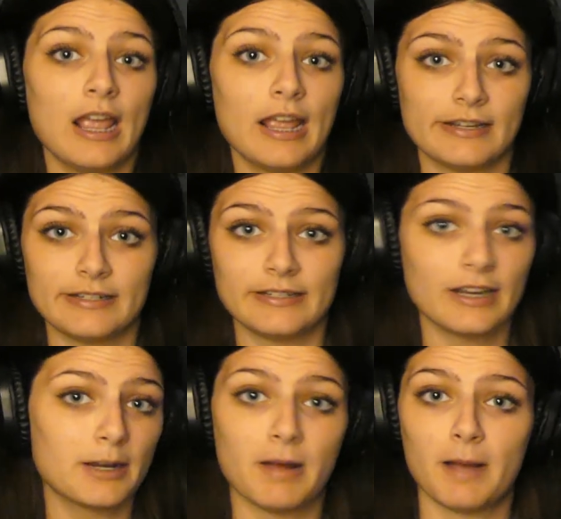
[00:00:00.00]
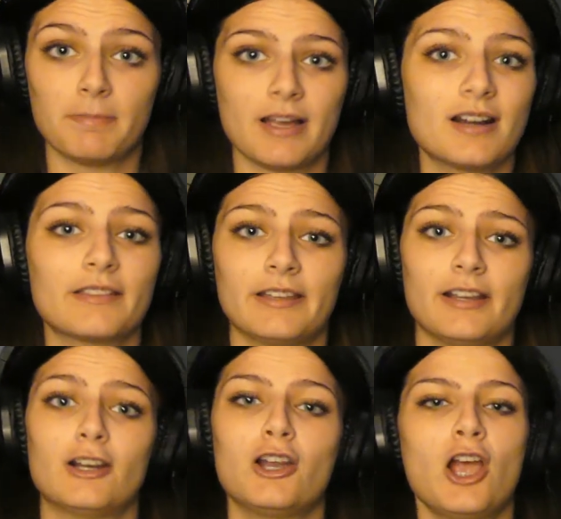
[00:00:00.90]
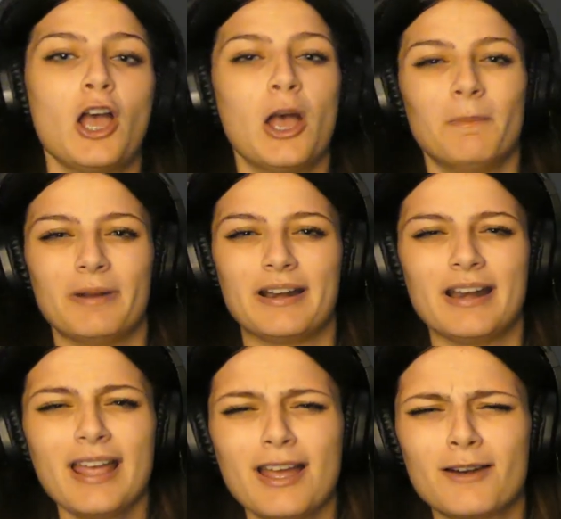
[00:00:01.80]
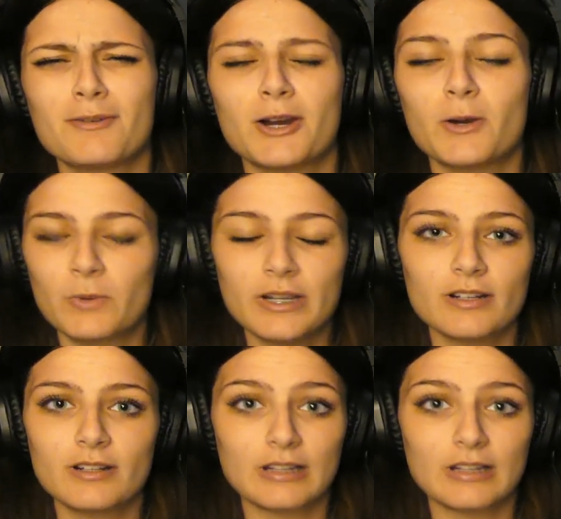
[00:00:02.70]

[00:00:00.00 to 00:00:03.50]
and diddy bop out of there. But now, they